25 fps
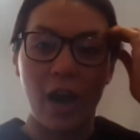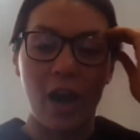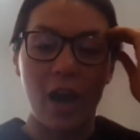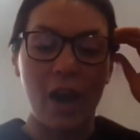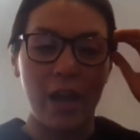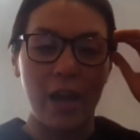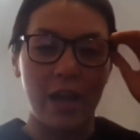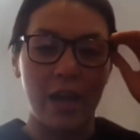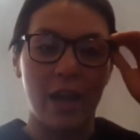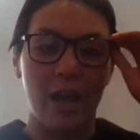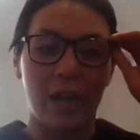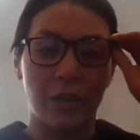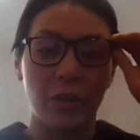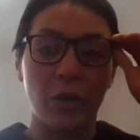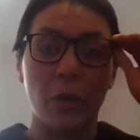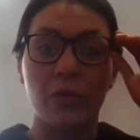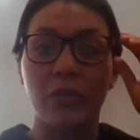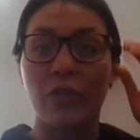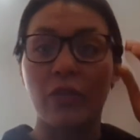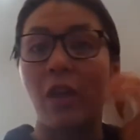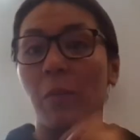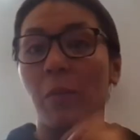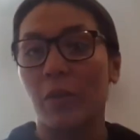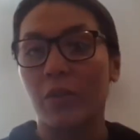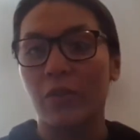I I chose
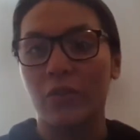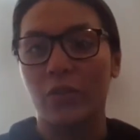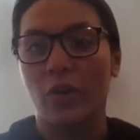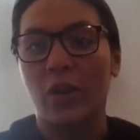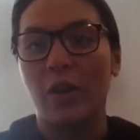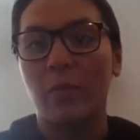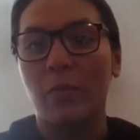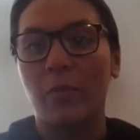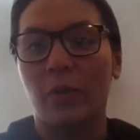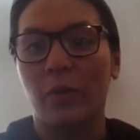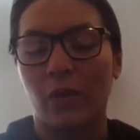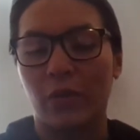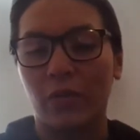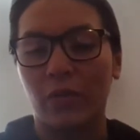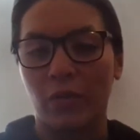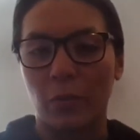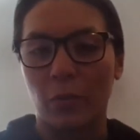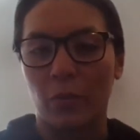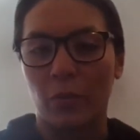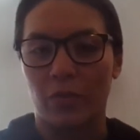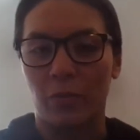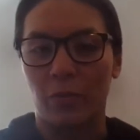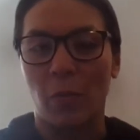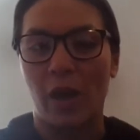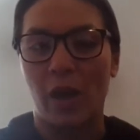chemistry because it
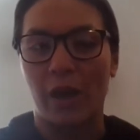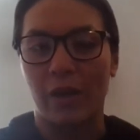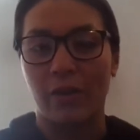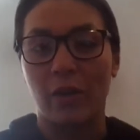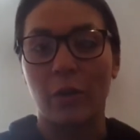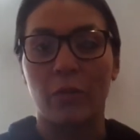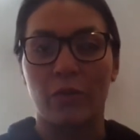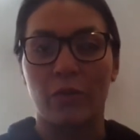was my it